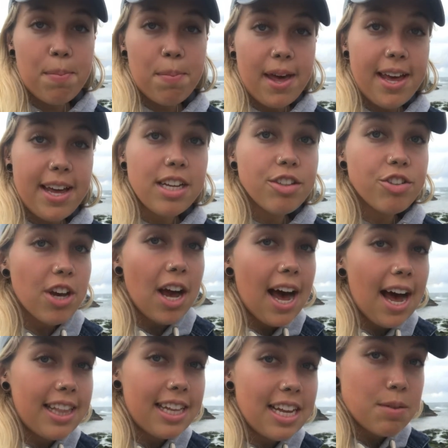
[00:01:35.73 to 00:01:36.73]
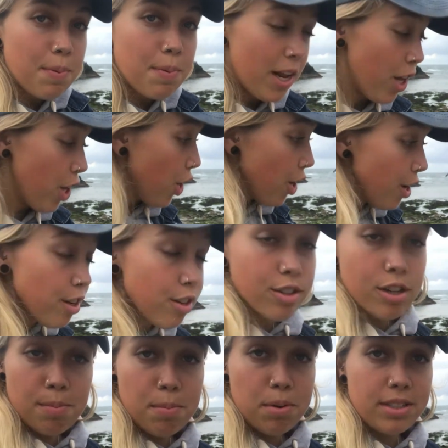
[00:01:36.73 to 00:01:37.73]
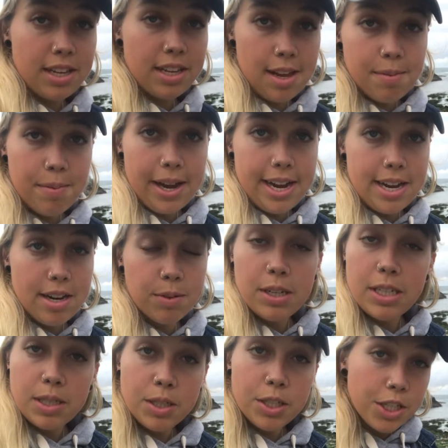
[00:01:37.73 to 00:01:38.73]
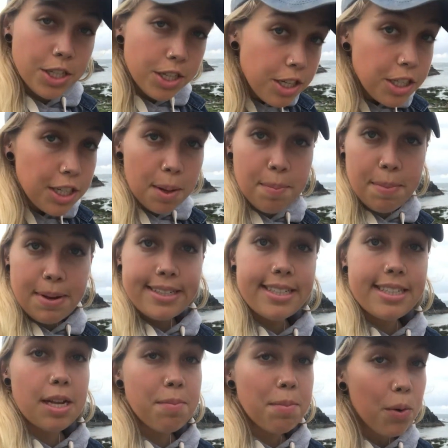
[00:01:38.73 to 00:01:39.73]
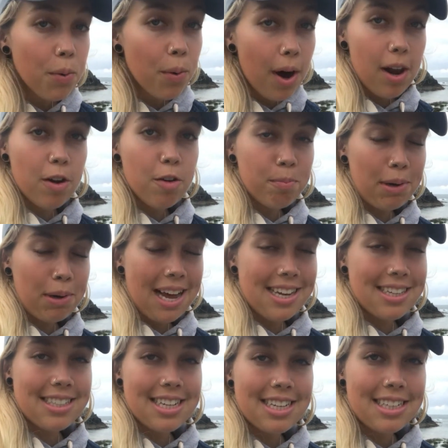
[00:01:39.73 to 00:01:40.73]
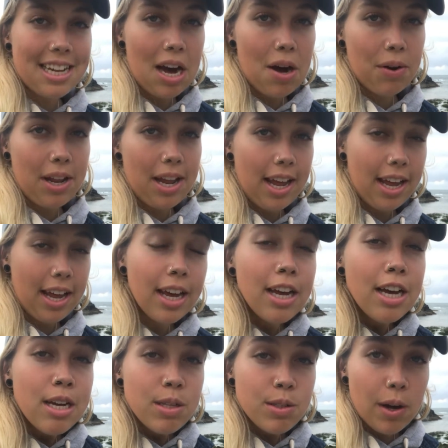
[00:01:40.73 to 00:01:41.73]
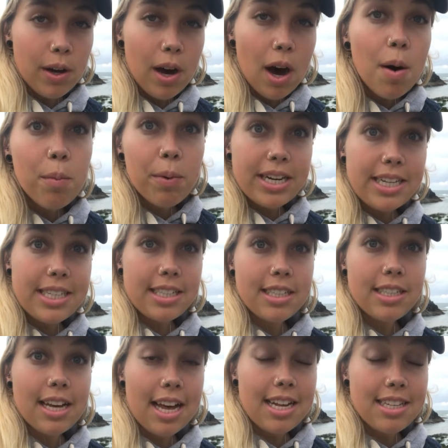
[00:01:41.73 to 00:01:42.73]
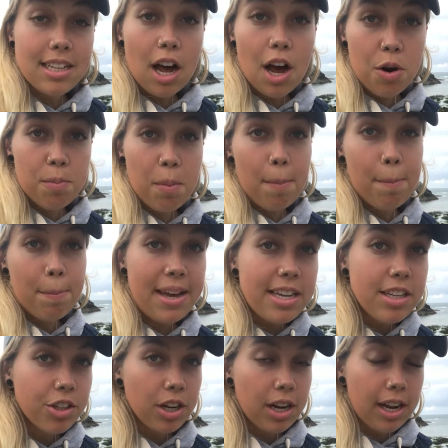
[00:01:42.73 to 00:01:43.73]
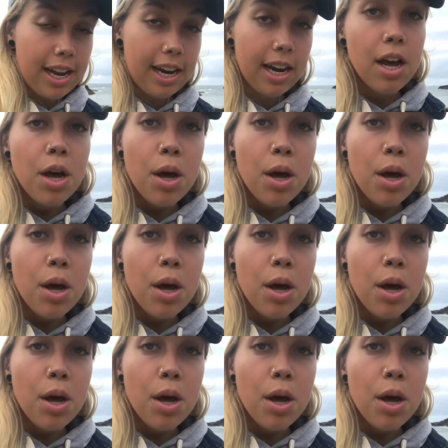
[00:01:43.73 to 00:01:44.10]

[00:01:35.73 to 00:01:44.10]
Beach, and there's been a huge dump of seaweed, which usually means there's going to be quite a lot of plastic down here, so I can't wait to get started on my beach clean.